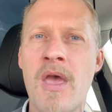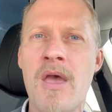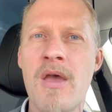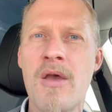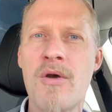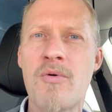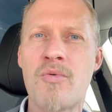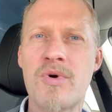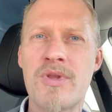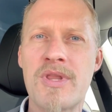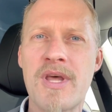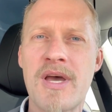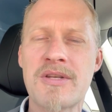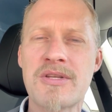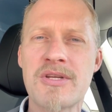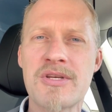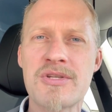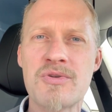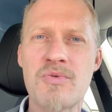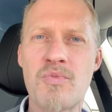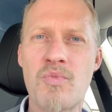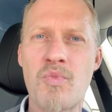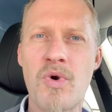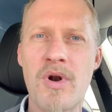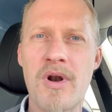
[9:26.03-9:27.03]
when that
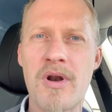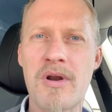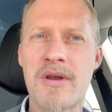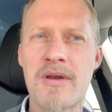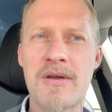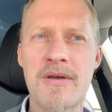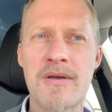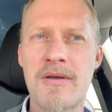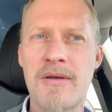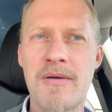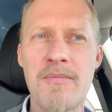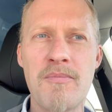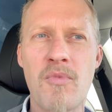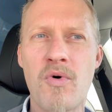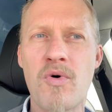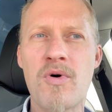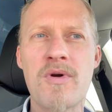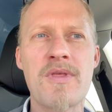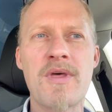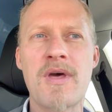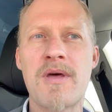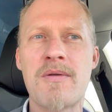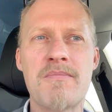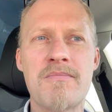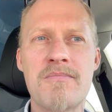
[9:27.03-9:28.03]
doesn't work more
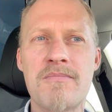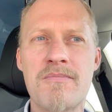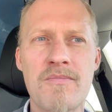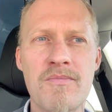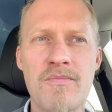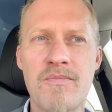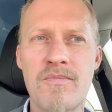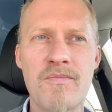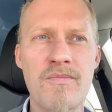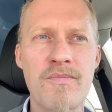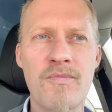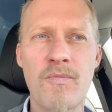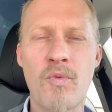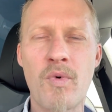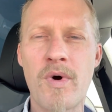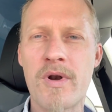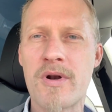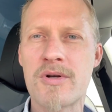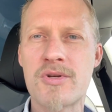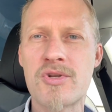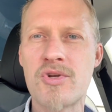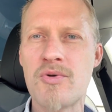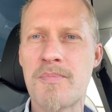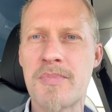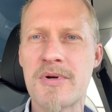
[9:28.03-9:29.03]
than 1
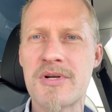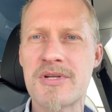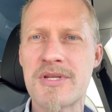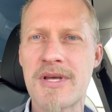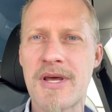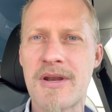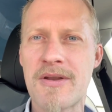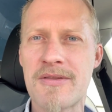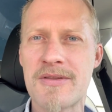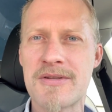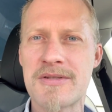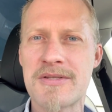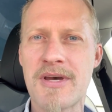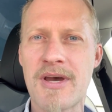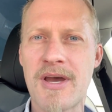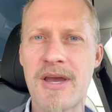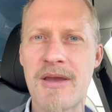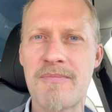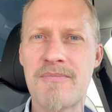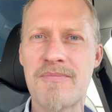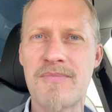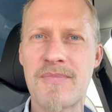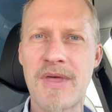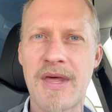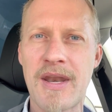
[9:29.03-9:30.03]
or 2% of the
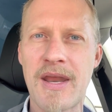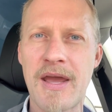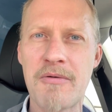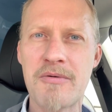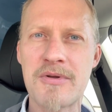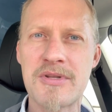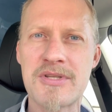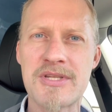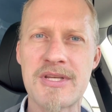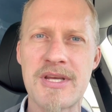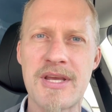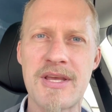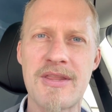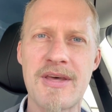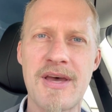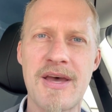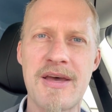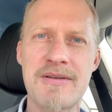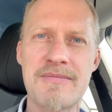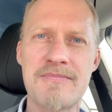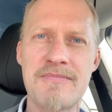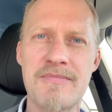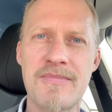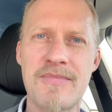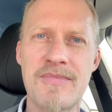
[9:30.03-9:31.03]
time, then I would say
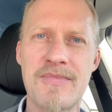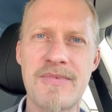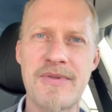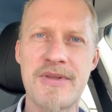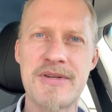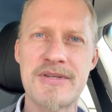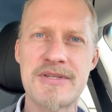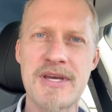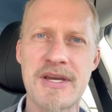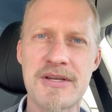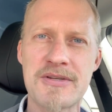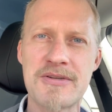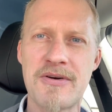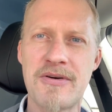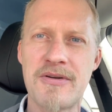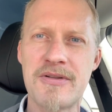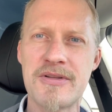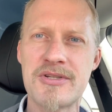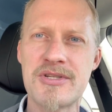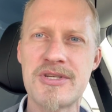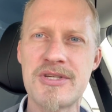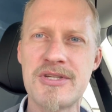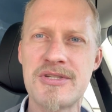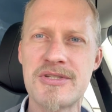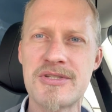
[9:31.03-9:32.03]
that the
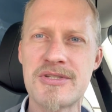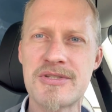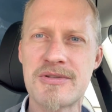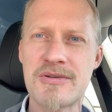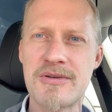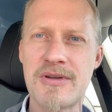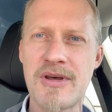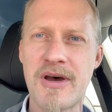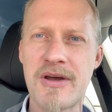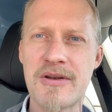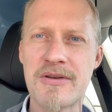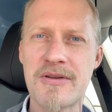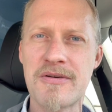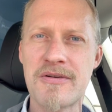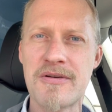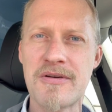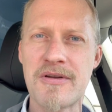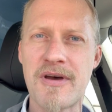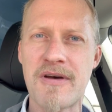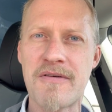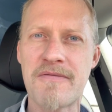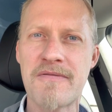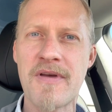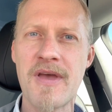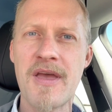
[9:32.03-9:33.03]
technology is not good
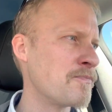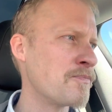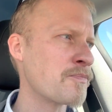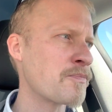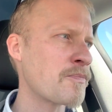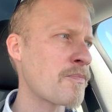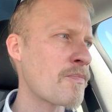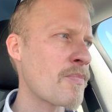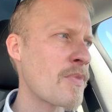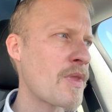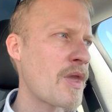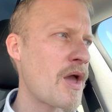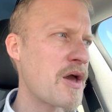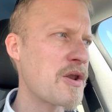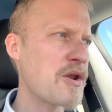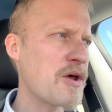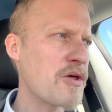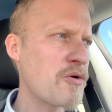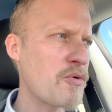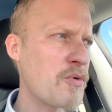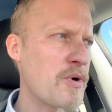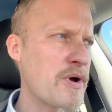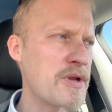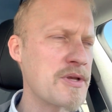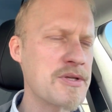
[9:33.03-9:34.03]
enough.
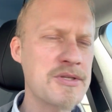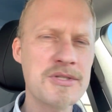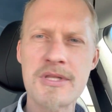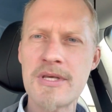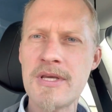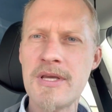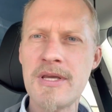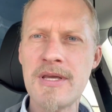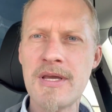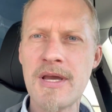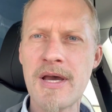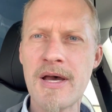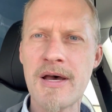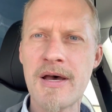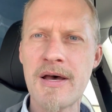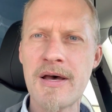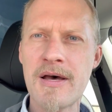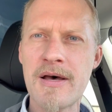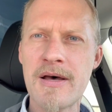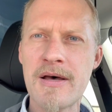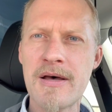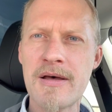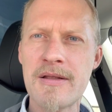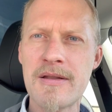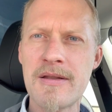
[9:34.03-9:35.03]
Another one is
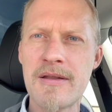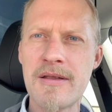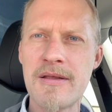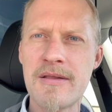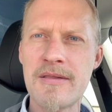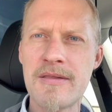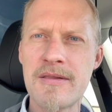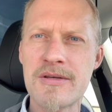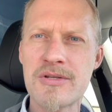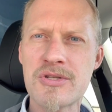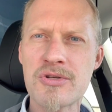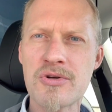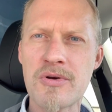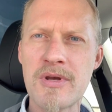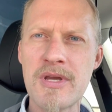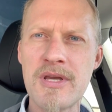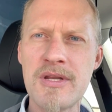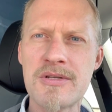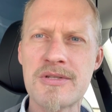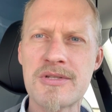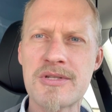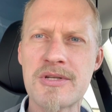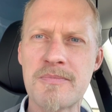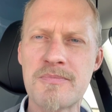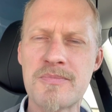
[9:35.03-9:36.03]
the
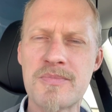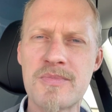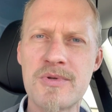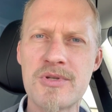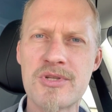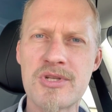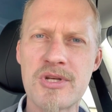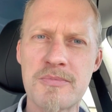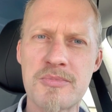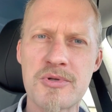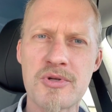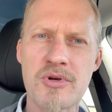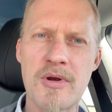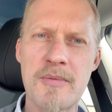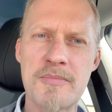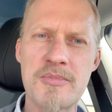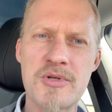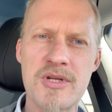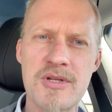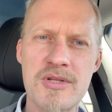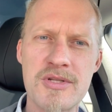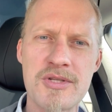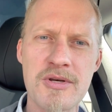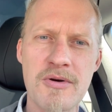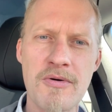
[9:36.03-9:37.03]
screen
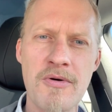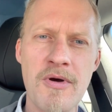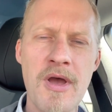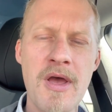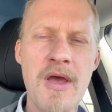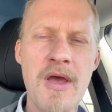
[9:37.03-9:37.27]
subscription. So